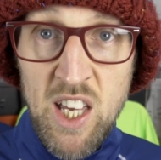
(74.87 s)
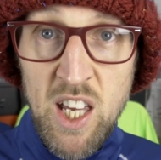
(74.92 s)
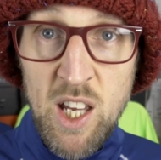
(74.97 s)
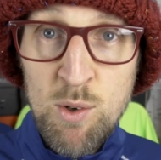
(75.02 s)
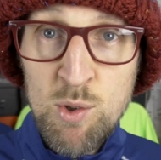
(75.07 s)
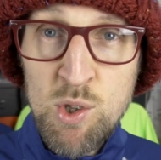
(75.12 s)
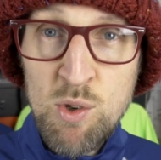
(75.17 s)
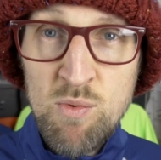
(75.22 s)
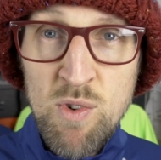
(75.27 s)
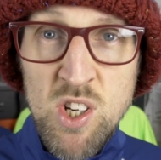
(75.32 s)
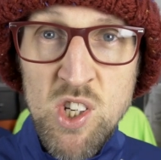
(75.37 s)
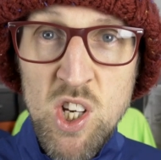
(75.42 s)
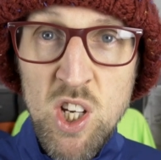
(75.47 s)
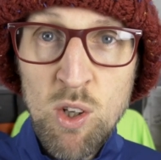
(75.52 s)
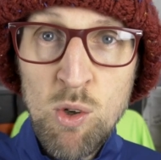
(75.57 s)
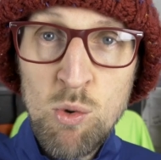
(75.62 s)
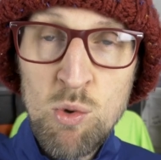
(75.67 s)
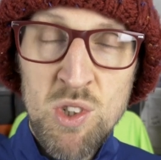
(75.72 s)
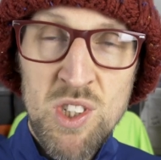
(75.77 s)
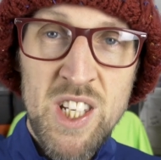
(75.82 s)
It was originally
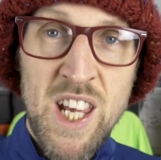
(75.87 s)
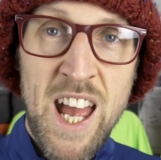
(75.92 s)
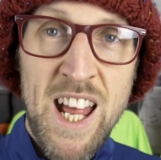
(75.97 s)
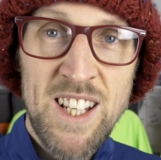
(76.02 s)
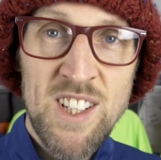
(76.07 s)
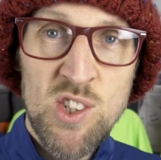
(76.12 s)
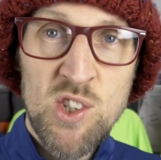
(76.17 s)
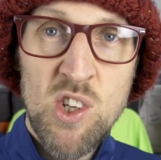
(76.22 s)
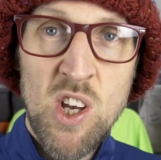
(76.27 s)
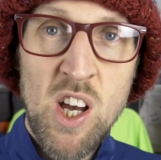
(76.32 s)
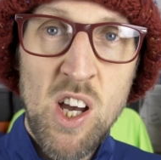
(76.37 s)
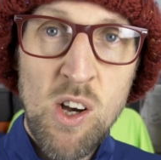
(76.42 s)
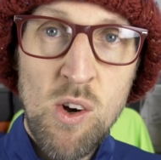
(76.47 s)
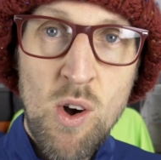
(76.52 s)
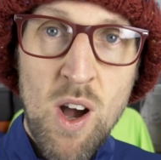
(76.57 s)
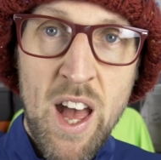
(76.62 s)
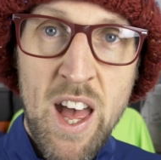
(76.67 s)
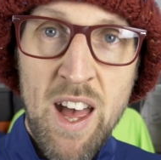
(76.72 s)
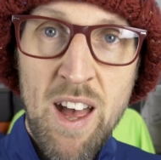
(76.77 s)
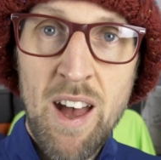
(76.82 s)
called
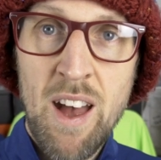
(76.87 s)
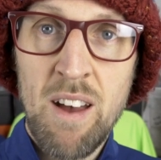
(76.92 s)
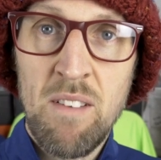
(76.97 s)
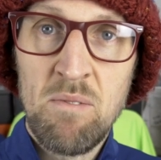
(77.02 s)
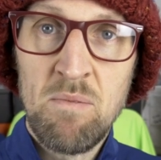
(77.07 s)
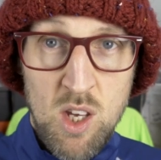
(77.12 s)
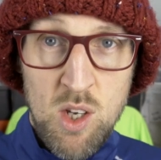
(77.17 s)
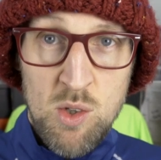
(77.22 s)
Tensile Air.